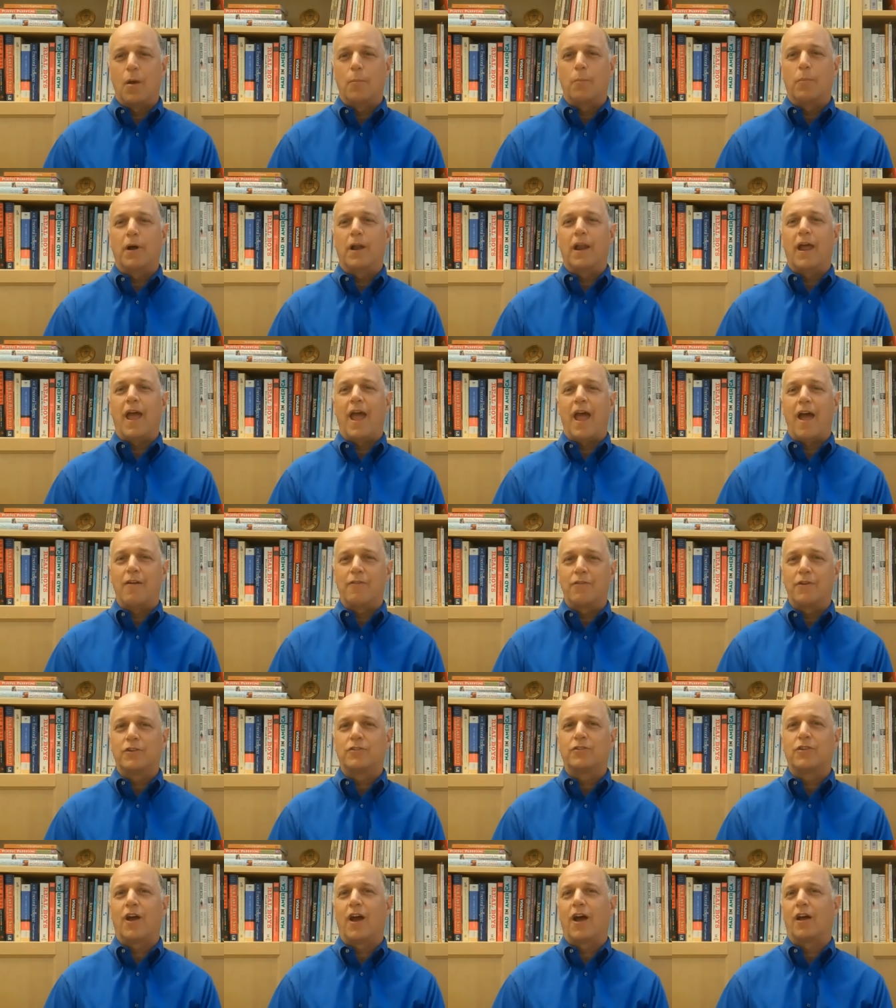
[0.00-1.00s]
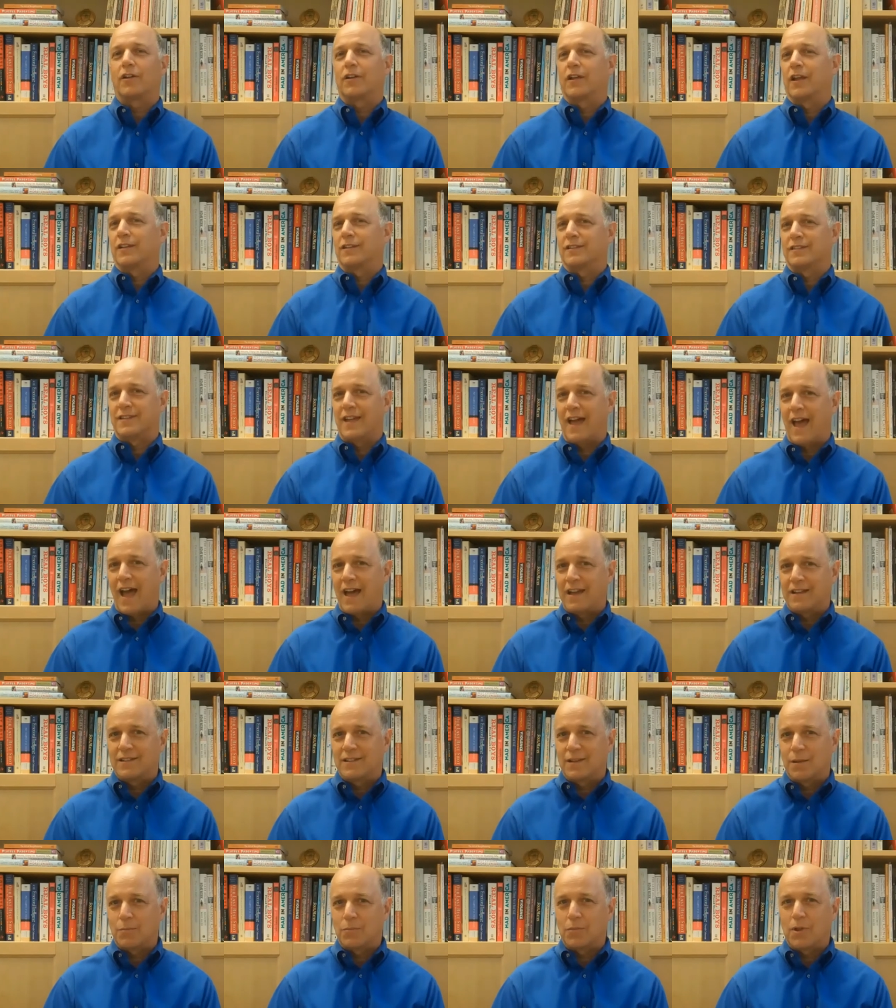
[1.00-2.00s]
But every child gets
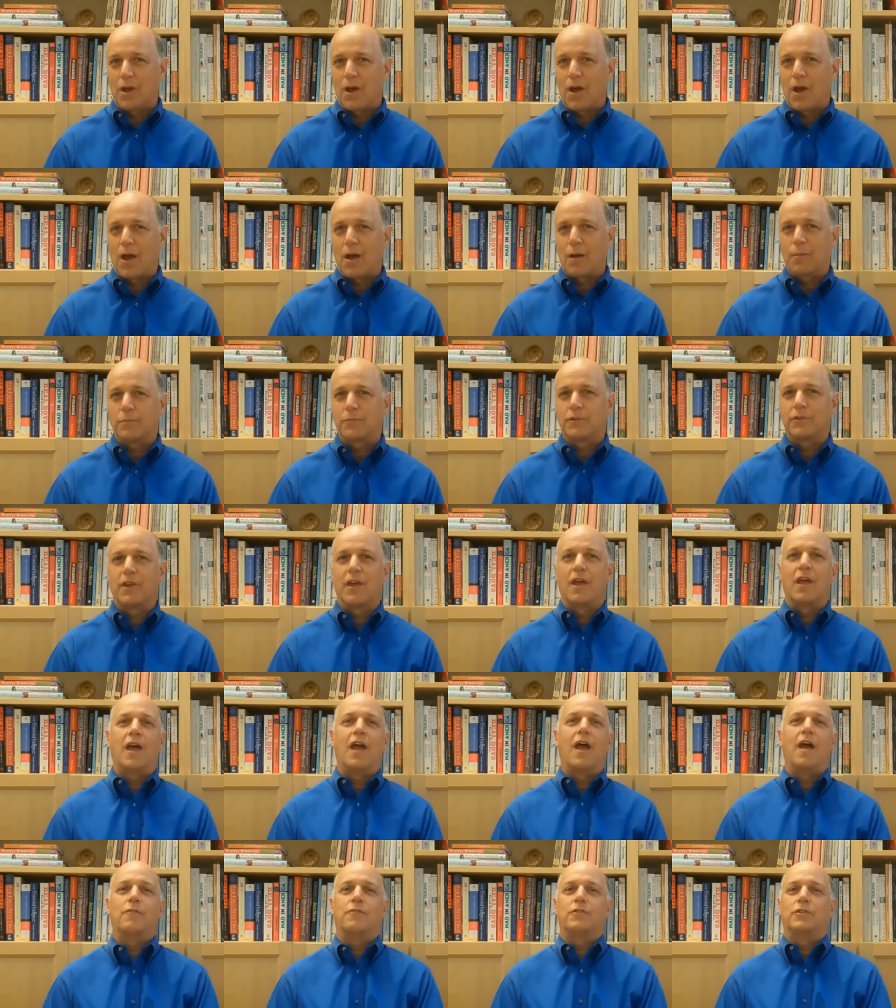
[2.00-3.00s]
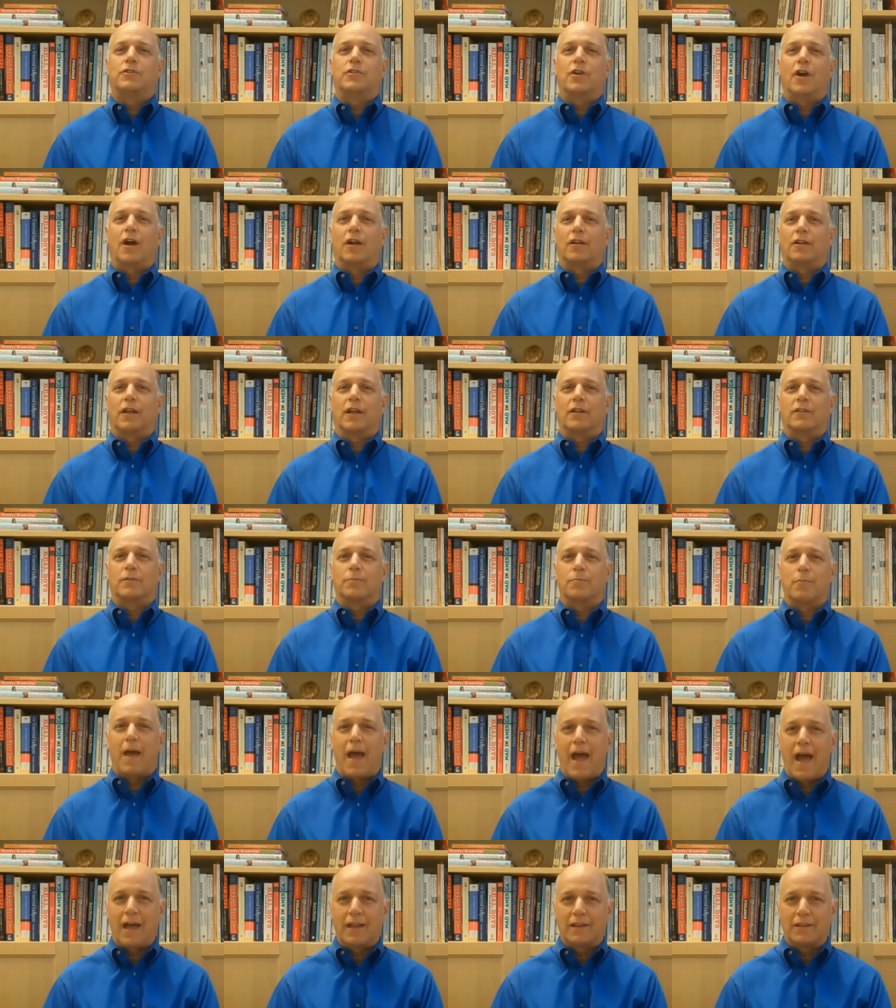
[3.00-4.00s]
sad sometimes, every child gets
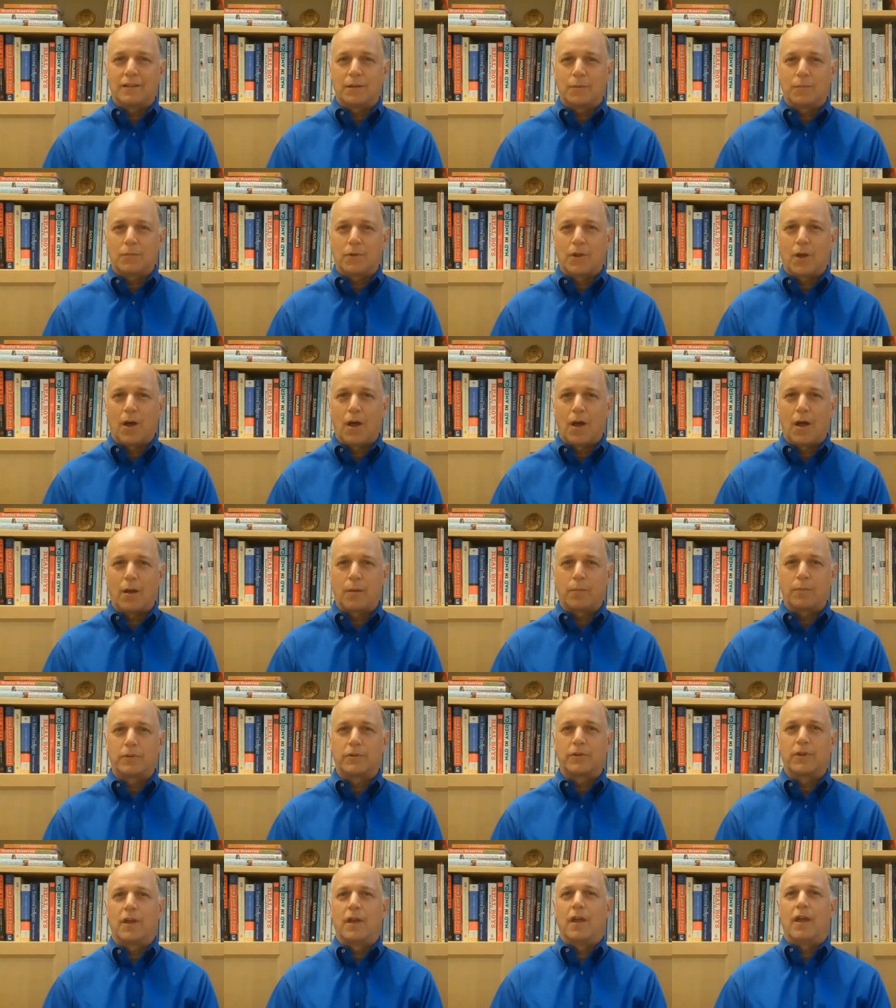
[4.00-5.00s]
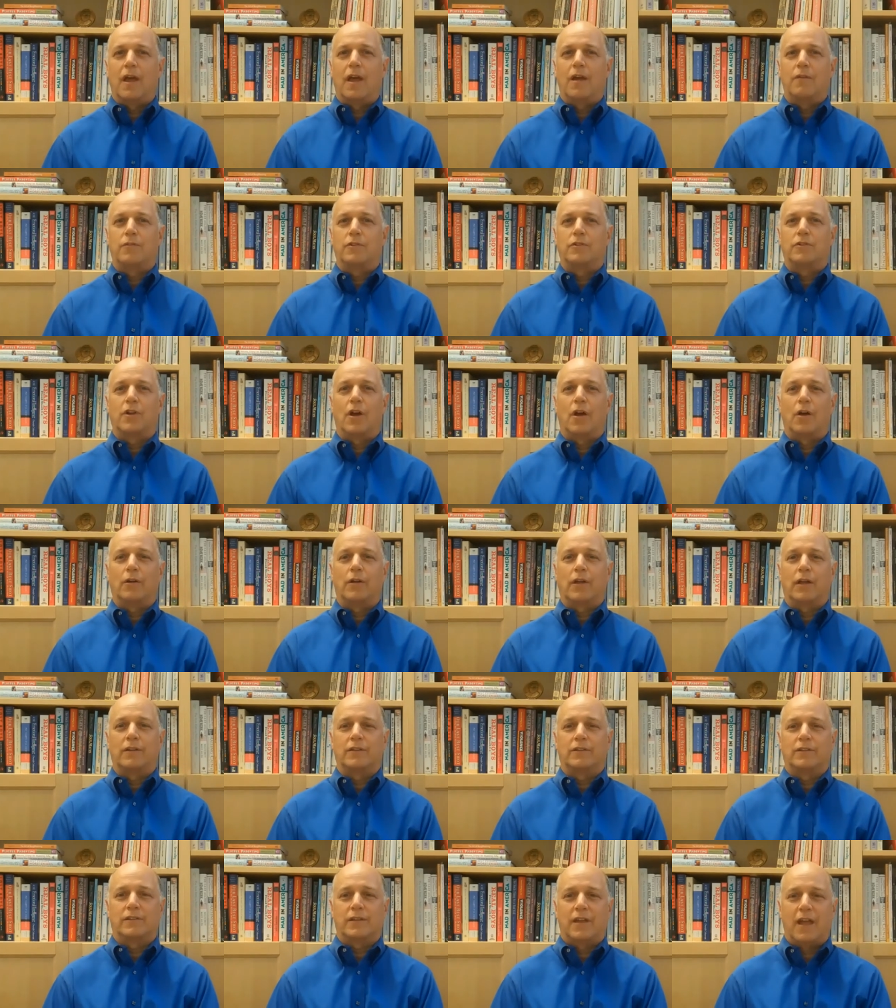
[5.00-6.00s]
mad sometimes, every child
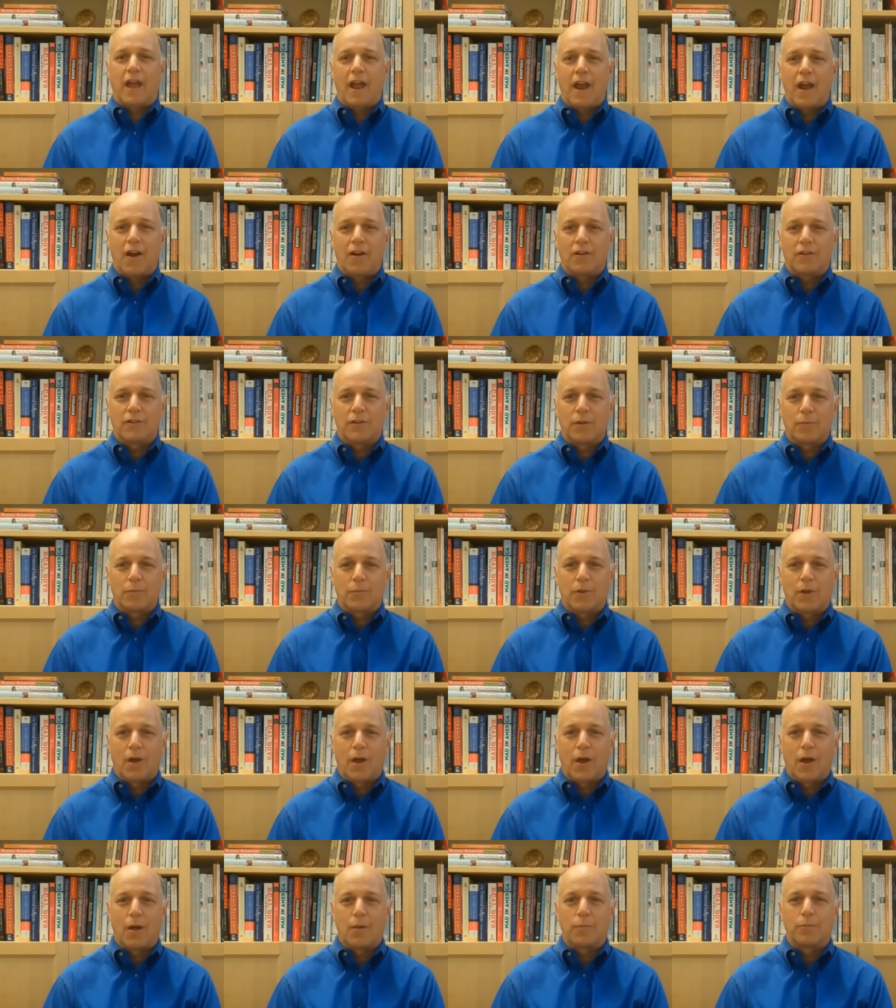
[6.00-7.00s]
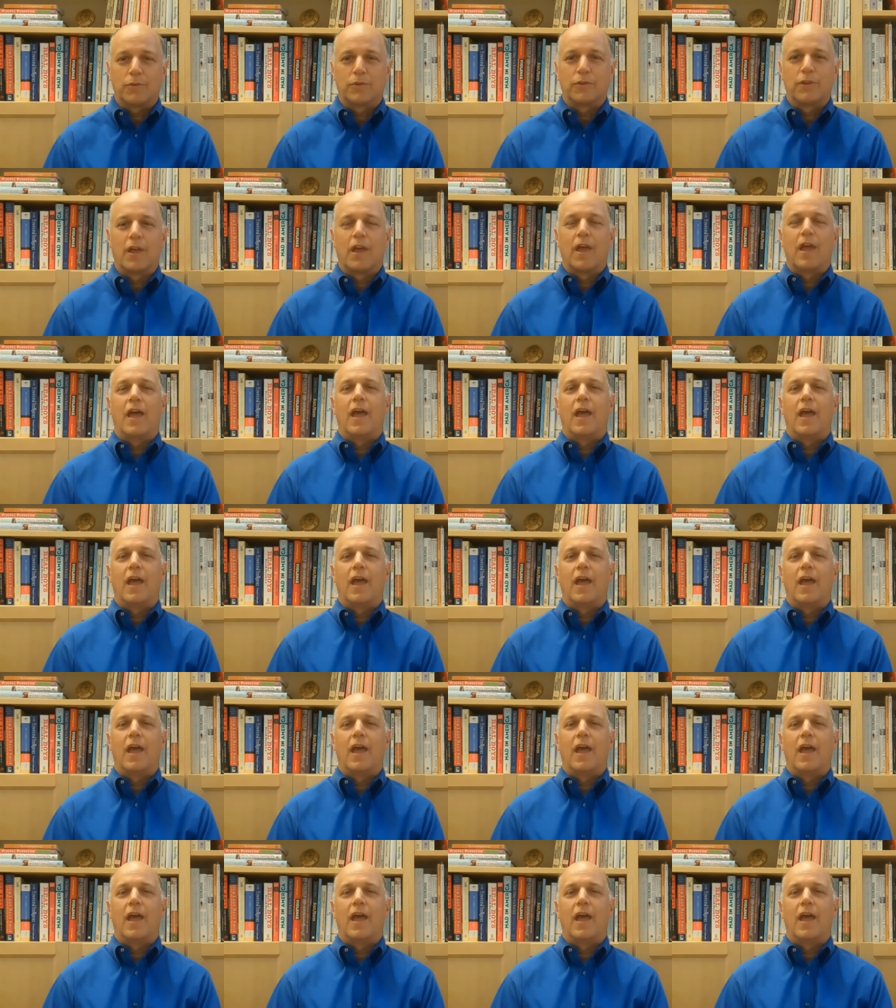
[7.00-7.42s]
gets scared sometimes,